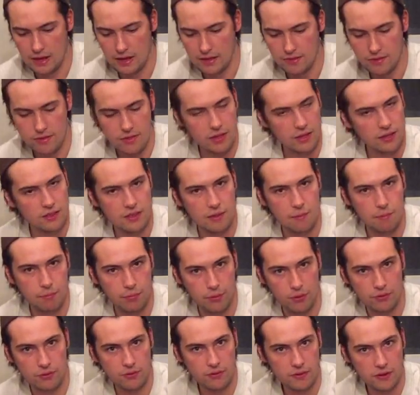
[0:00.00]
I think that
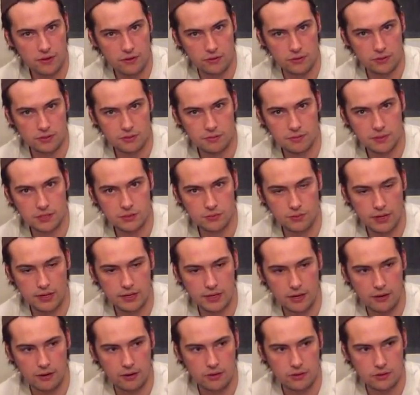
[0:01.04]
both of their ultimates
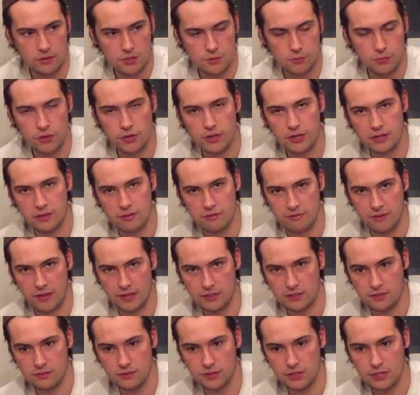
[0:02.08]
right now are used pretty
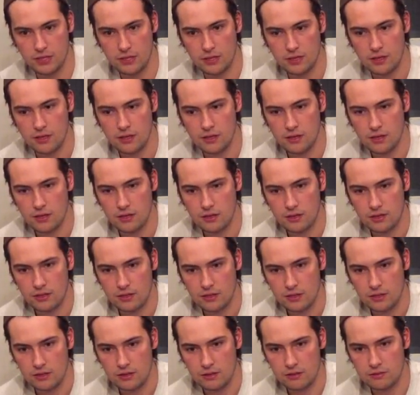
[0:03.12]
ineffectively.
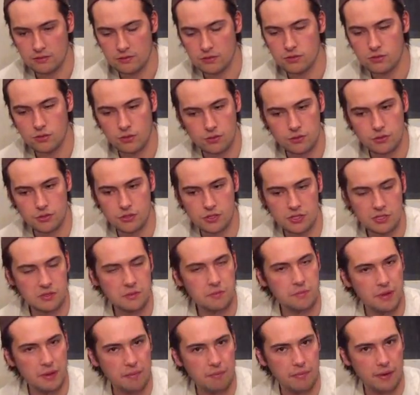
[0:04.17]
Soldiers is
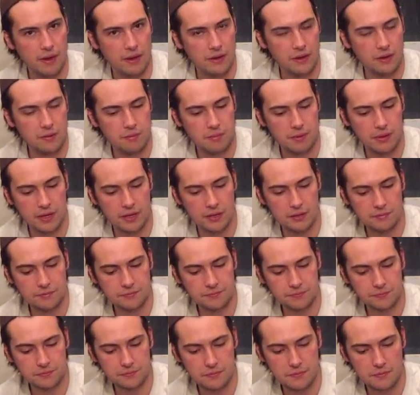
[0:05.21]
a bit better,
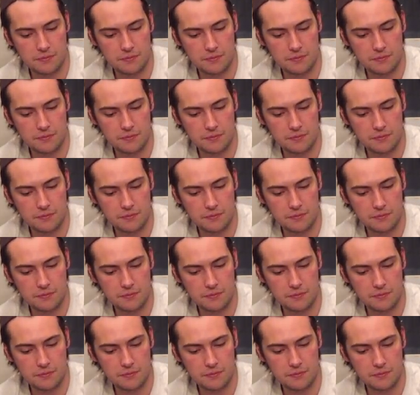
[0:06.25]
but